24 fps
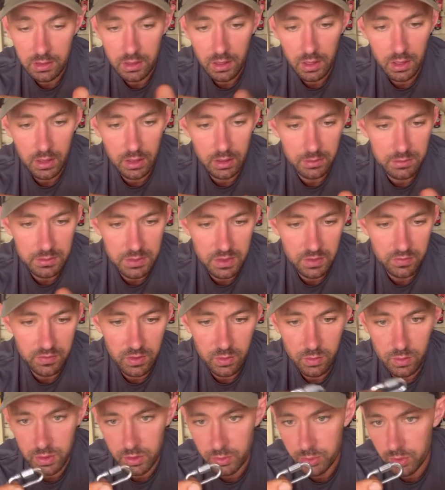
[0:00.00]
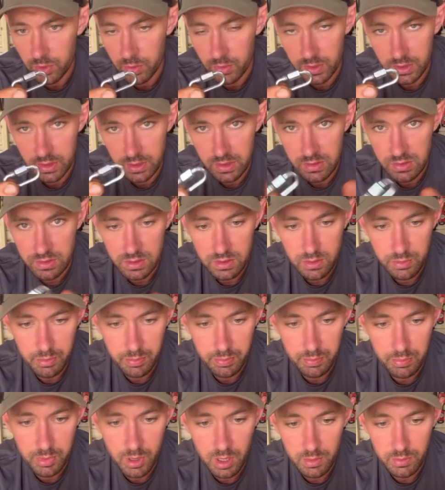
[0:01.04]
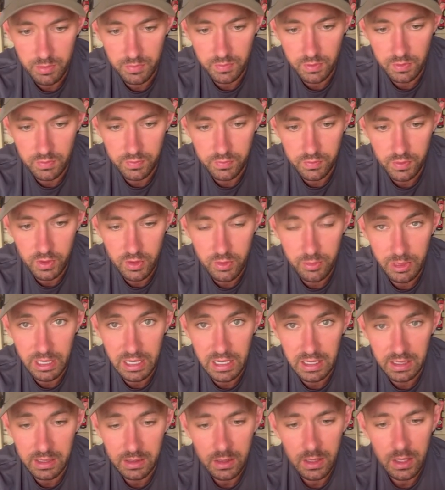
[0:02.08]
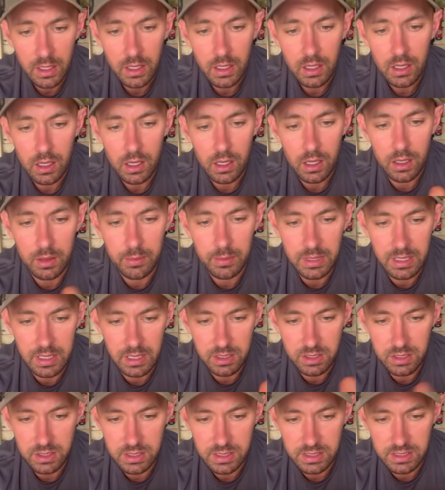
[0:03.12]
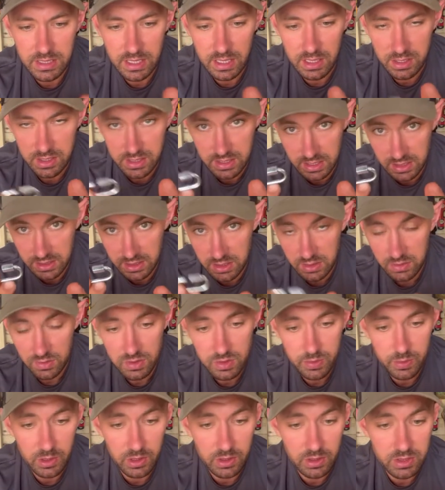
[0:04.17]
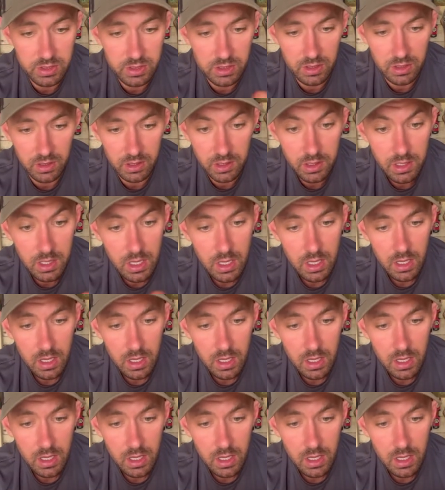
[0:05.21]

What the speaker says: So if you want to put one of those on the bottom of your throw bag, and then just attach that to your splice die,